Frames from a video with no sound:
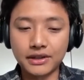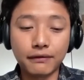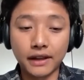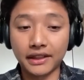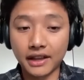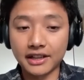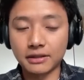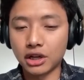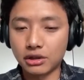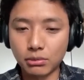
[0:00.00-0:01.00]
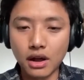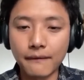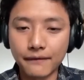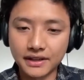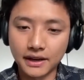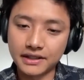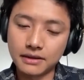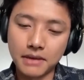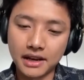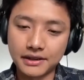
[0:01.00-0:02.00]
stuff like that is much more emphasized
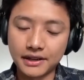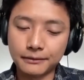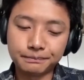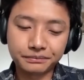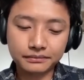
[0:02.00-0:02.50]
in medicine.